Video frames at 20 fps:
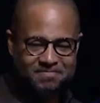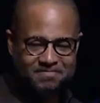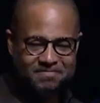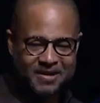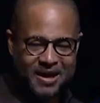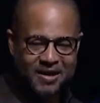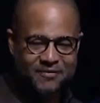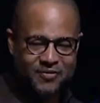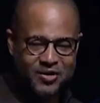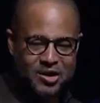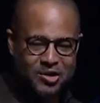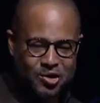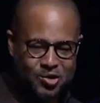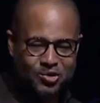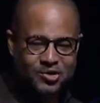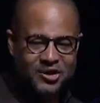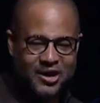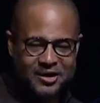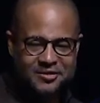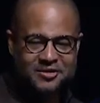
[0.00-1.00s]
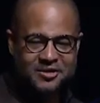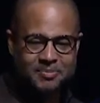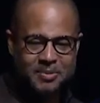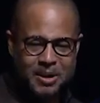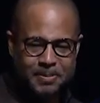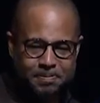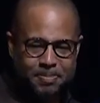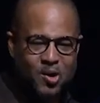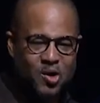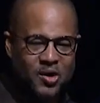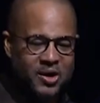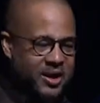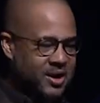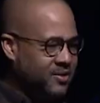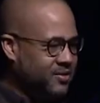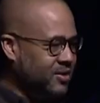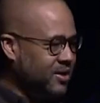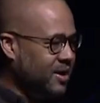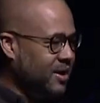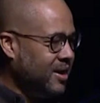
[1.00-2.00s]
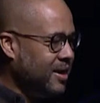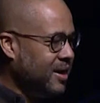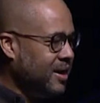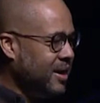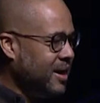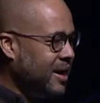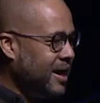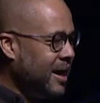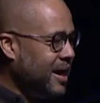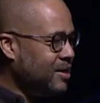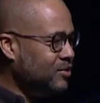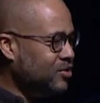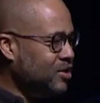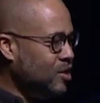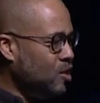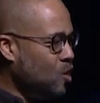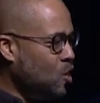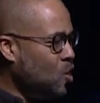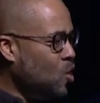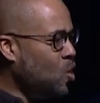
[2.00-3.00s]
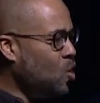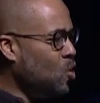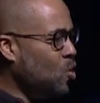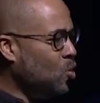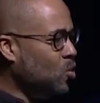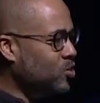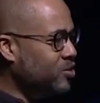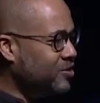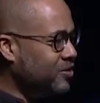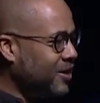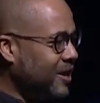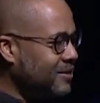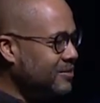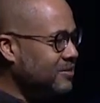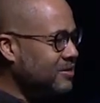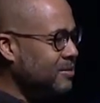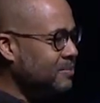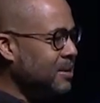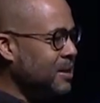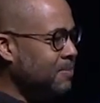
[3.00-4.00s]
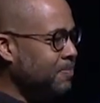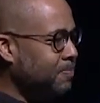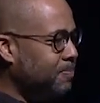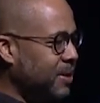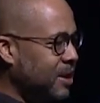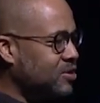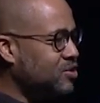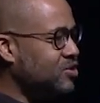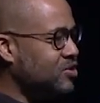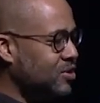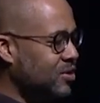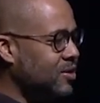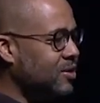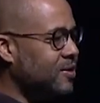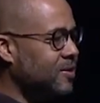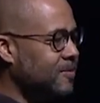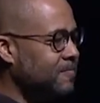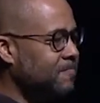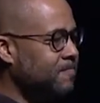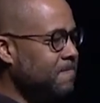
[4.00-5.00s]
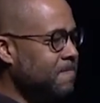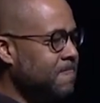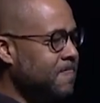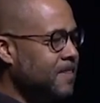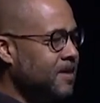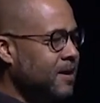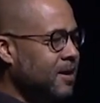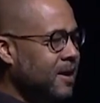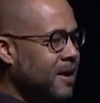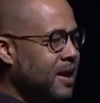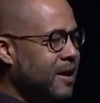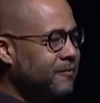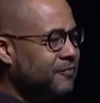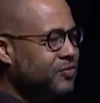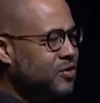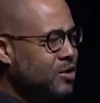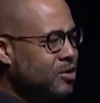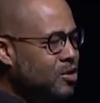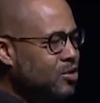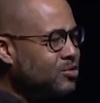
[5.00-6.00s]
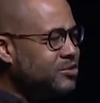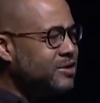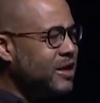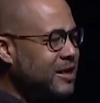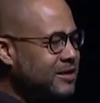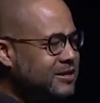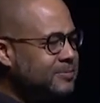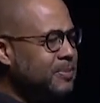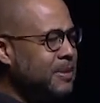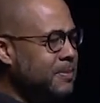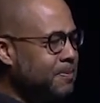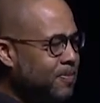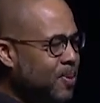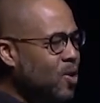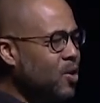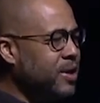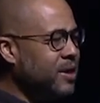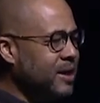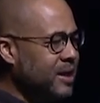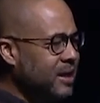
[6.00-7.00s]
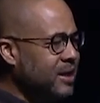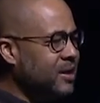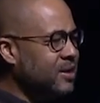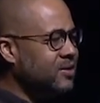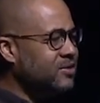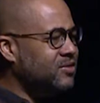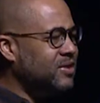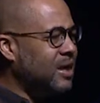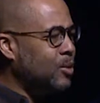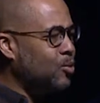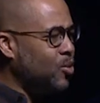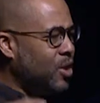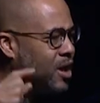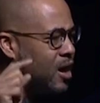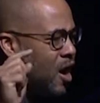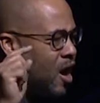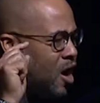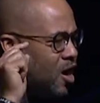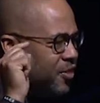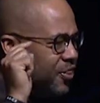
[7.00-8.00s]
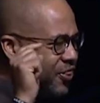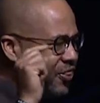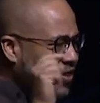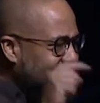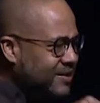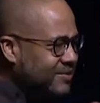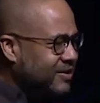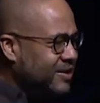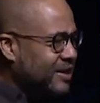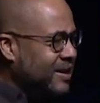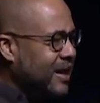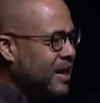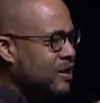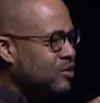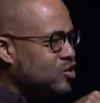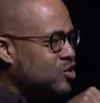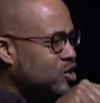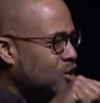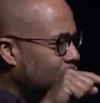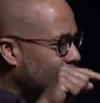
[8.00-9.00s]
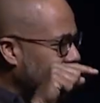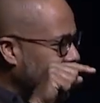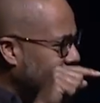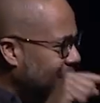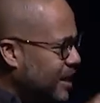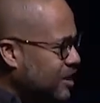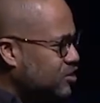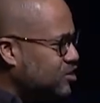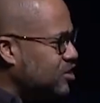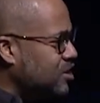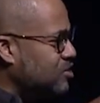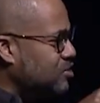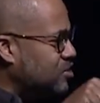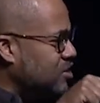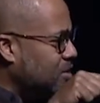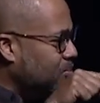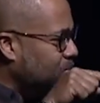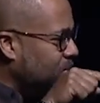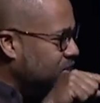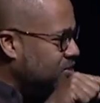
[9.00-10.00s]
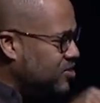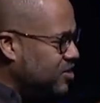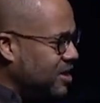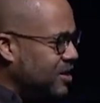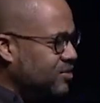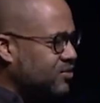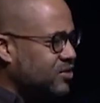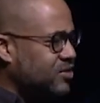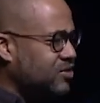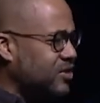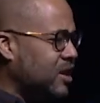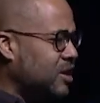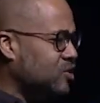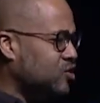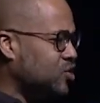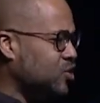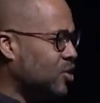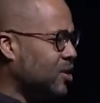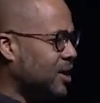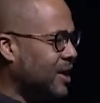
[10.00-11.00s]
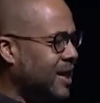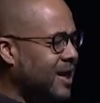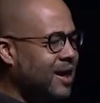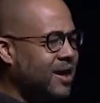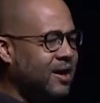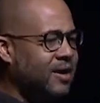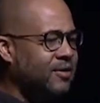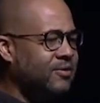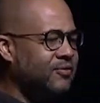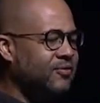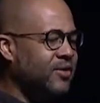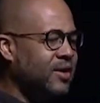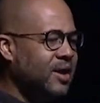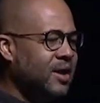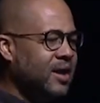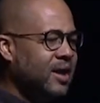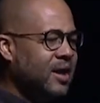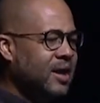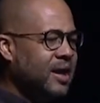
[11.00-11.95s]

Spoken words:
Every New Testament point has an Old Testament picture. If the New Testament point is that what authenticates your relationship with Jesus is your love,